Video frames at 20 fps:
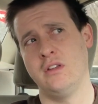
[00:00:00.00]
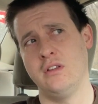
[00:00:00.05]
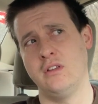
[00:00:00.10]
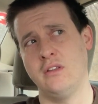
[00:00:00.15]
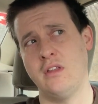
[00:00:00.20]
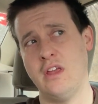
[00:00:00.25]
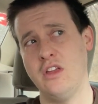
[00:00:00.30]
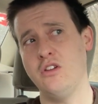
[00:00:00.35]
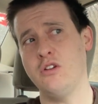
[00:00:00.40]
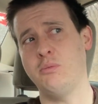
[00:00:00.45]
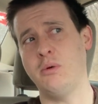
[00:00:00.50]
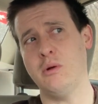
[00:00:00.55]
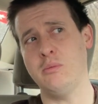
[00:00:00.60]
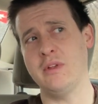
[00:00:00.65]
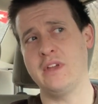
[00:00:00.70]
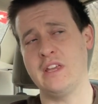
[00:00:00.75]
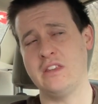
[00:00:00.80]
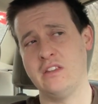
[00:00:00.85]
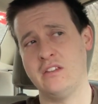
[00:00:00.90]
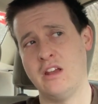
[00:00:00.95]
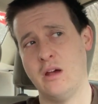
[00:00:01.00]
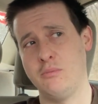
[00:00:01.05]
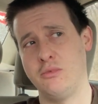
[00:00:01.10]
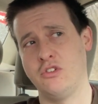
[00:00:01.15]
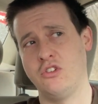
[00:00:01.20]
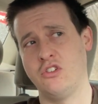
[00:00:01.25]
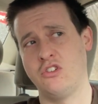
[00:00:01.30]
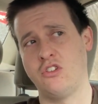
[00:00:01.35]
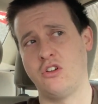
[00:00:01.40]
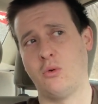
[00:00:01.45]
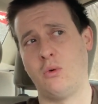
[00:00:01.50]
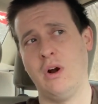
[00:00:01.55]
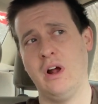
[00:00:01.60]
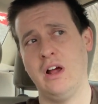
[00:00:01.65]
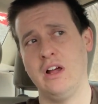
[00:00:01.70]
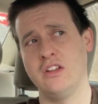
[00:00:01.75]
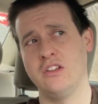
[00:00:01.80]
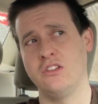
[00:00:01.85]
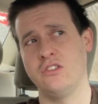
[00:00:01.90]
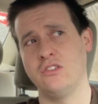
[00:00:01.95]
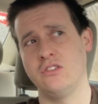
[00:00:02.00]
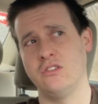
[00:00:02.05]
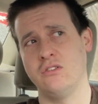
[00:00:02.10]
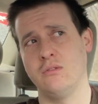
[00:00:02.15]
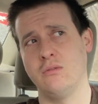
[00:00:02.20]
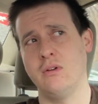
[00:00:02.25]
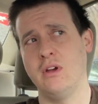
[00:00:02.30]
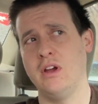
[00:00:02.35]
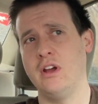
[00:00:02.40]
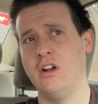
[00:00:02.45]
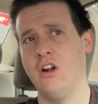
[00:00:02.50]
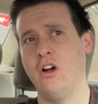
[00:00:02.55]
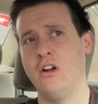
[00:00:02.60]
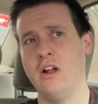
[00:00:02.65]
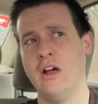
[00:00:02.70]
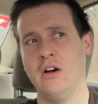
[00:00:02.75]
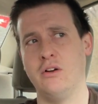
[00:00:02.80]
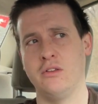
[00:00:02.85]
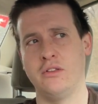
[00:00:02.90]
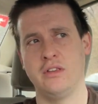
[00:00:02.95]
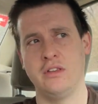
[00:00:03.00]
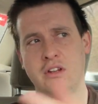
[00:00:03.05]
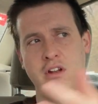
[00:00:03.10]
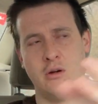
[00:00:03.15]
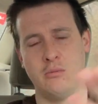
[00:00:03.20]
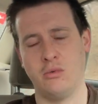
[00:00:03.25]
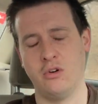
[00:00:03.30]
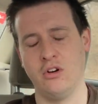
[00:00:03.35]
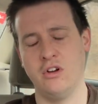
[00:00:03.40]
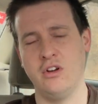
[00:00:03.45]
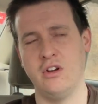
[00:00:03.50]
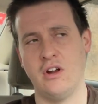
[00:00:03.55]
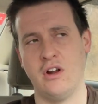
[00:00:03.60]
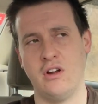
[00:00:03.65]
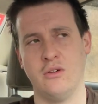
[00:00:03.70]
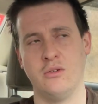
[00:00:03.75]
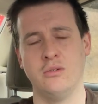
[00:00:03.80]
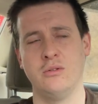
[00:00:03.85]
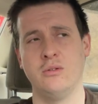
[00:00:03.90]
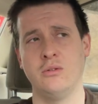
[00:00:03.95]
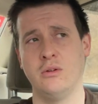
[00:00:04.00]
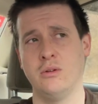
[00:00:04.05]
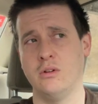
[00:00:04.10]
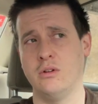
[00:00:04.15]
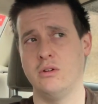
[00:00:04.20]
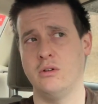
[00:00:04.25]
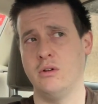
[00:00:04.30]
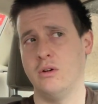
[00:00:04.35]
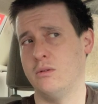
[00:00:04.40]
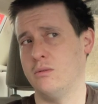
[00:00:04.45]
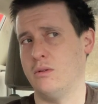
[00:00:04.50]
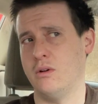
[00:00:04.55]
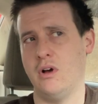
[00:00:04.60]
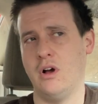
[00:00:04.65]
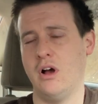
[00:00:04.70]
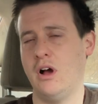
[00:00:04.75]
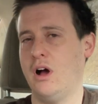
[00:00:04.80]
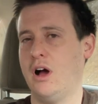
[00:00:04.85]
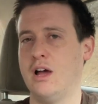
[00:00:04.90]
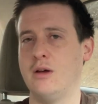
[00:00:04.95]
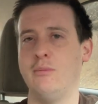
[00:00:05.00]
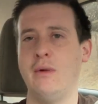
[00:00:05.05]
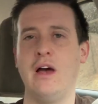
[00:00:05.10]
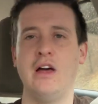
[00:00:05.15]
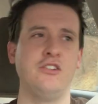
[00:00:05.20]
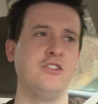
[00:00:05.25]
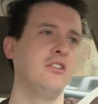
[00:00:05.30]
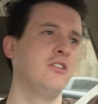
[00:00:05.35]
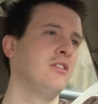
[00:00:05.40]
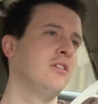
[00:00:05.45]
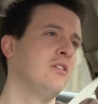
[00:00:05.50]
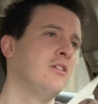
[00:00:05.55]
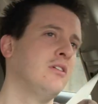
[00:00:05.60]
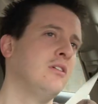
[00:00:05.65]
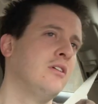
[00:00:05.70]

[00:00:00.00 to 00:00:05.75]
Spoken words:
that you can probably get the temperatures to rise an unhealthy number, you know, I imagine.